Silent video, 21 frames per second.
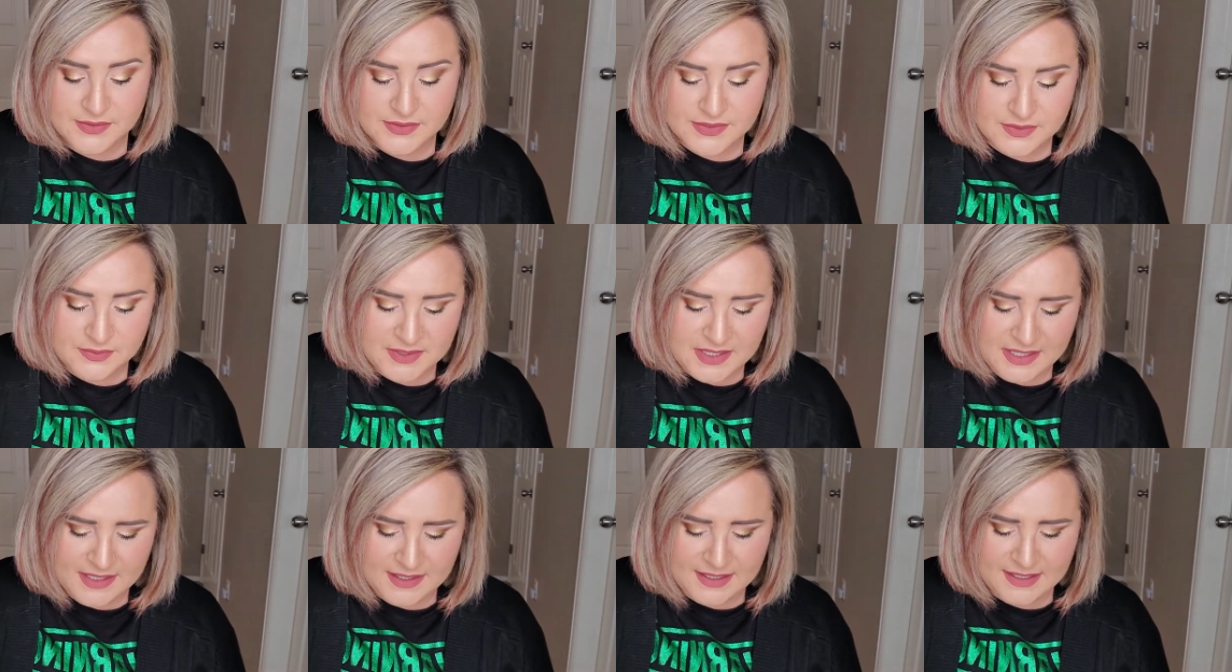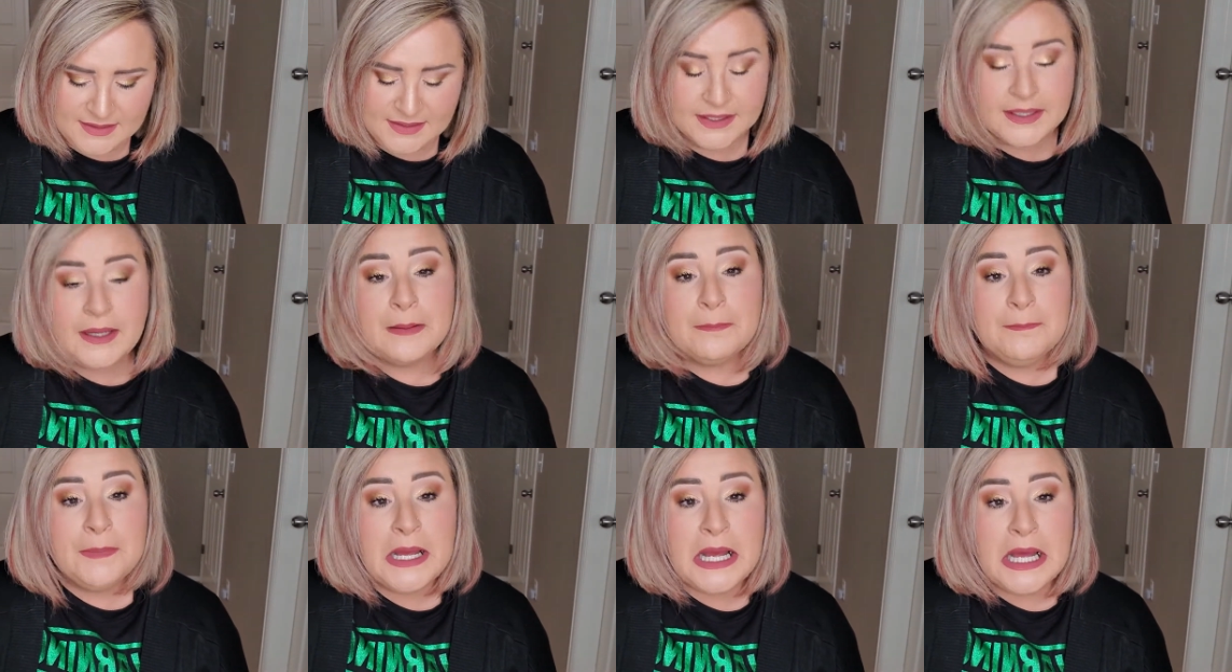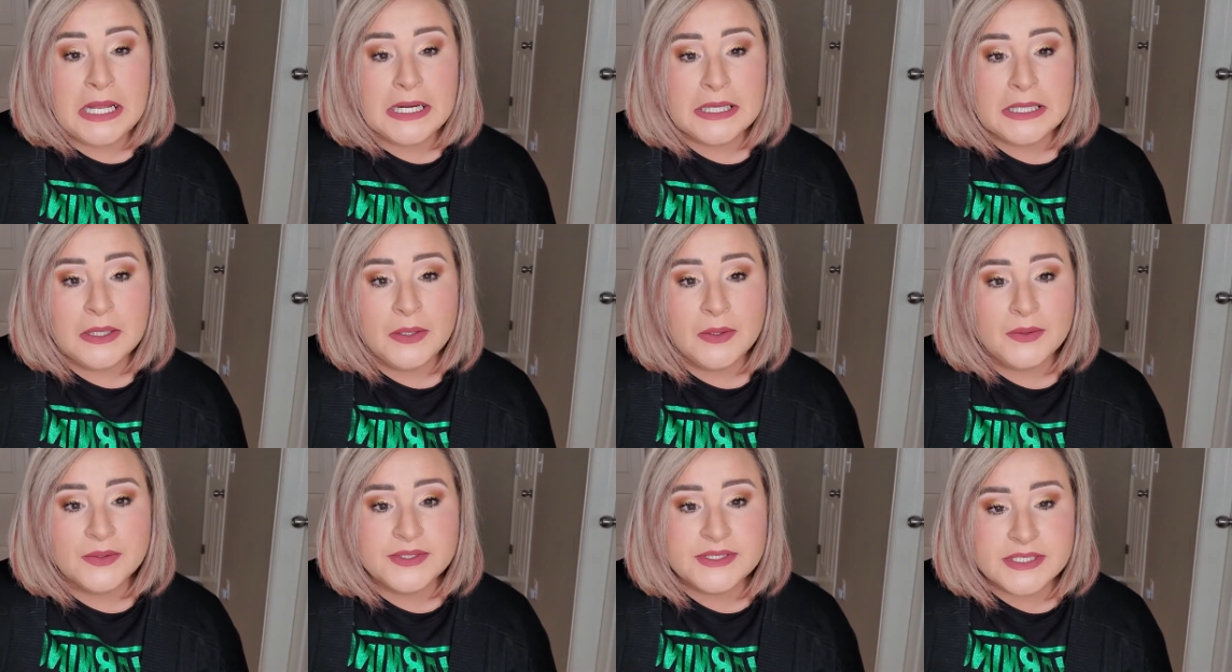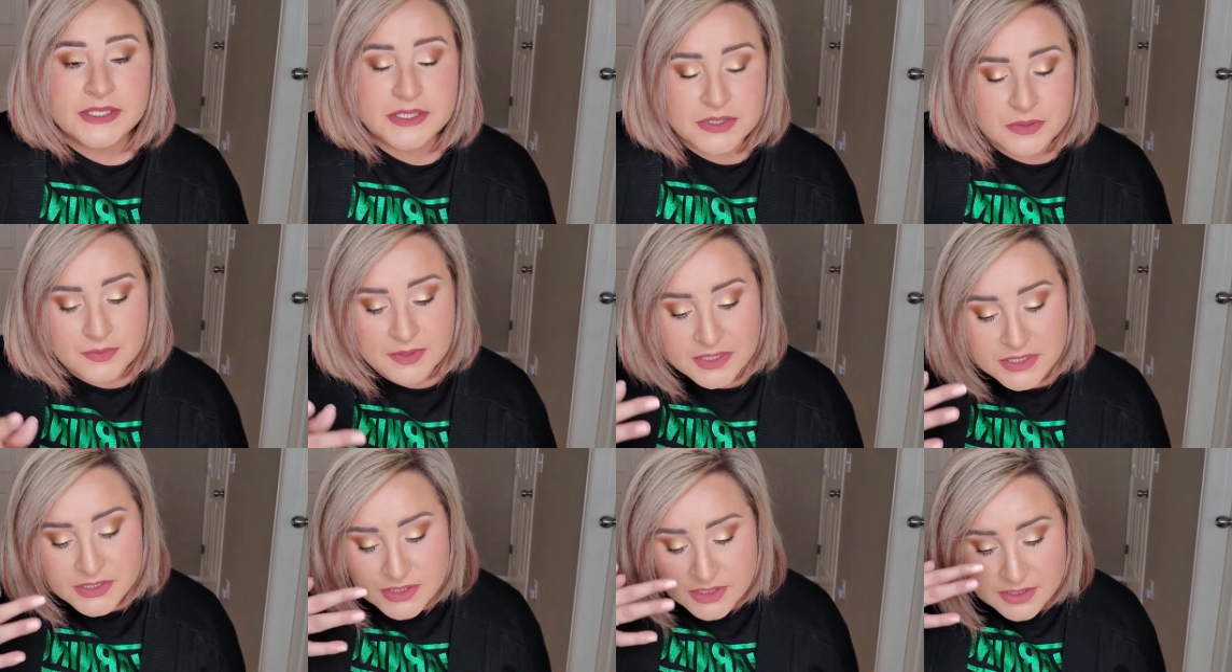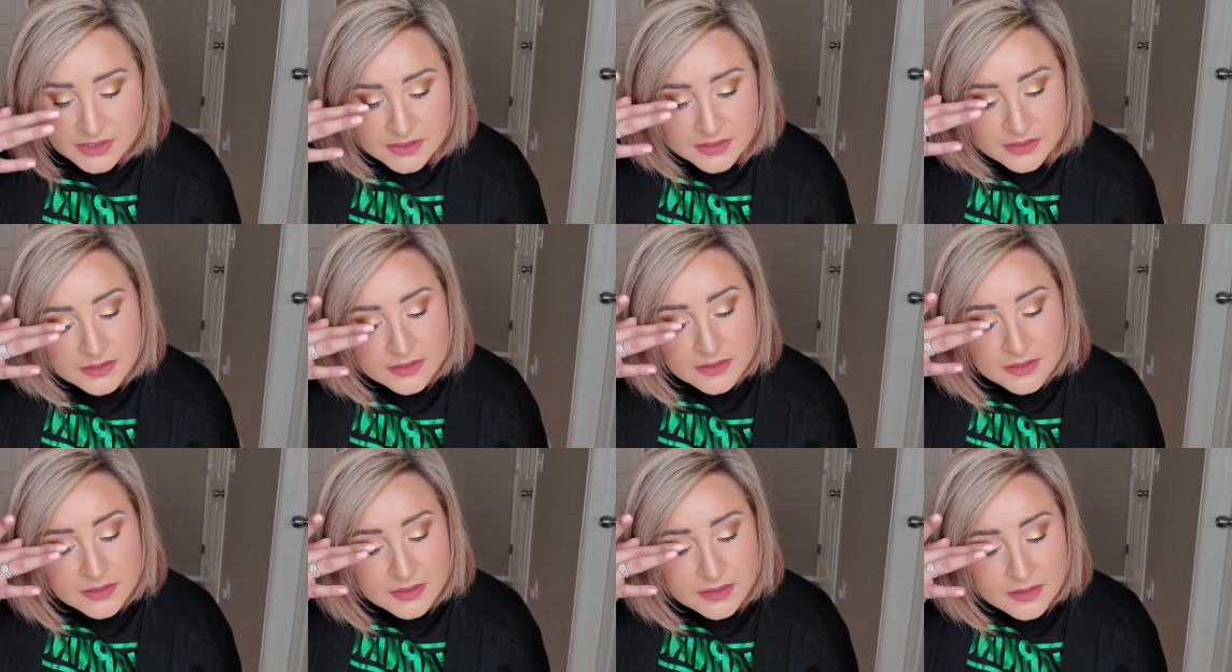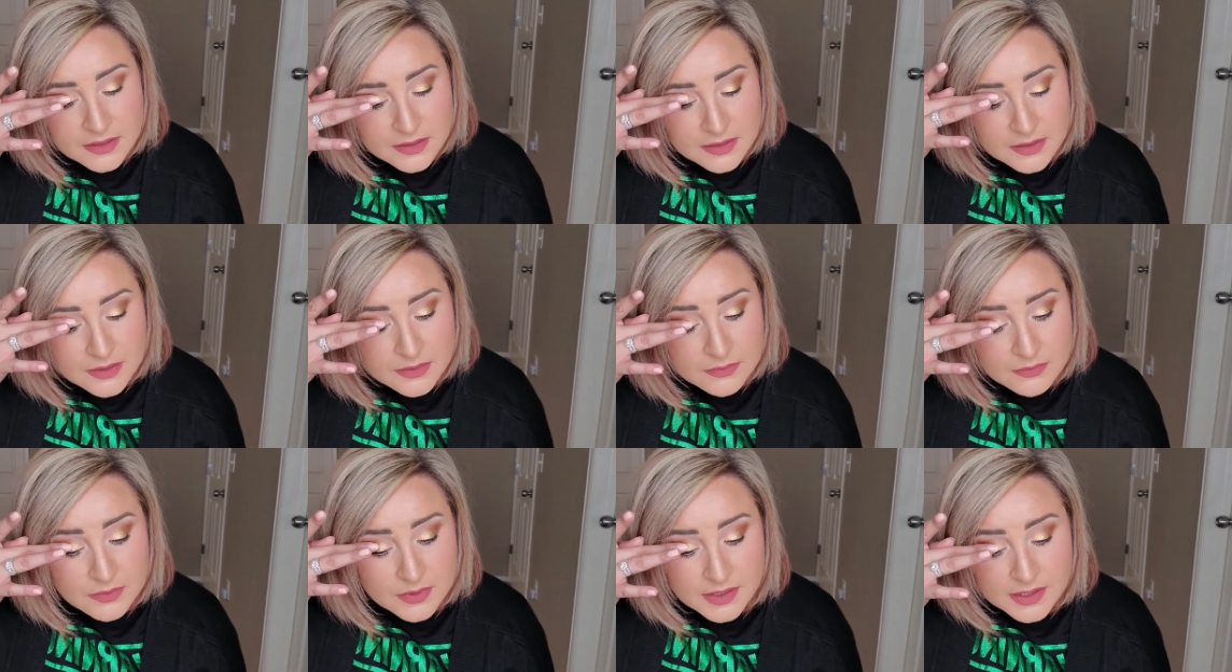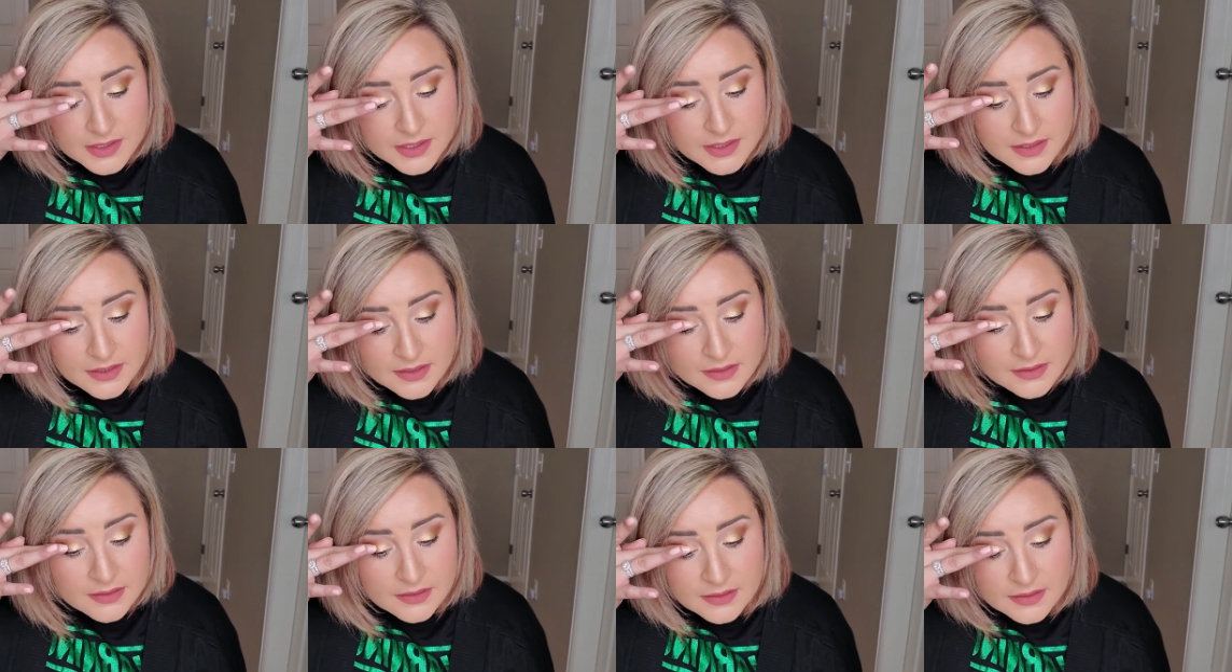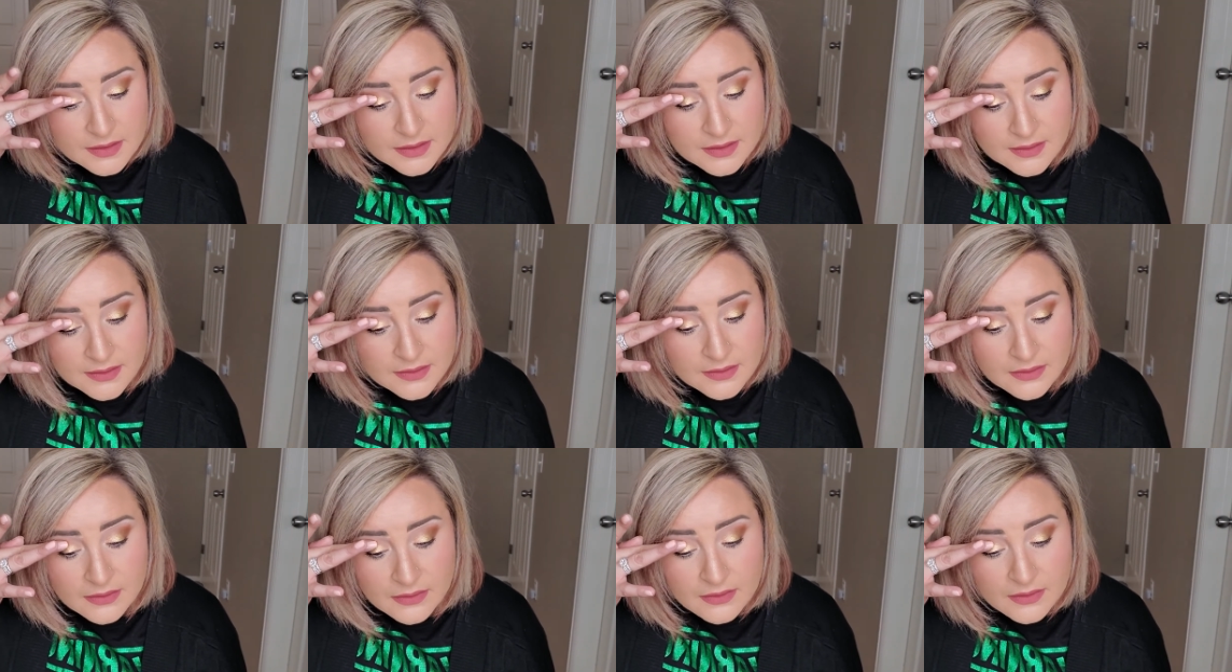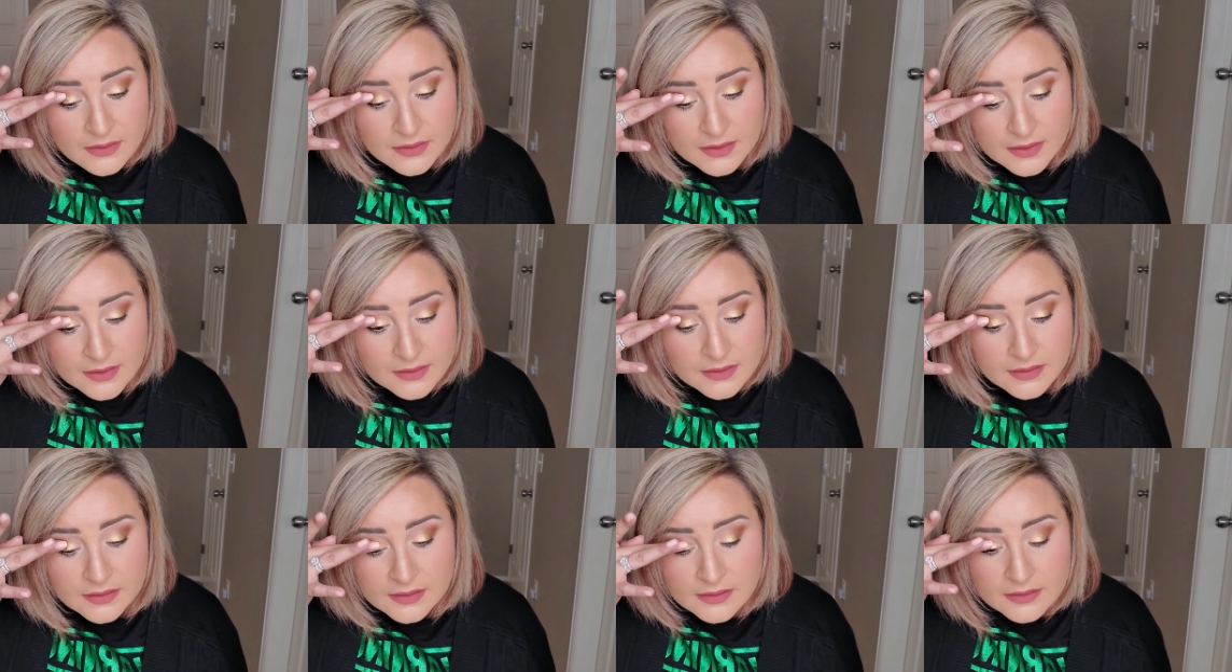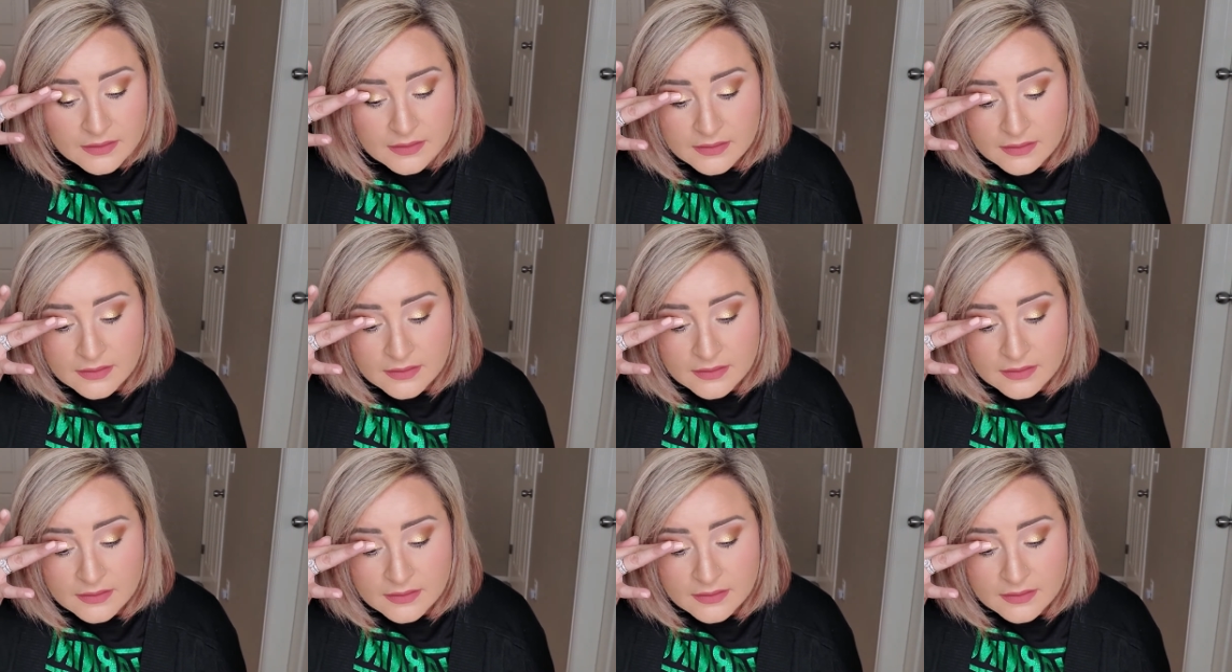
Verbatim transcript: So we kind of got like a pot of gold situation working here on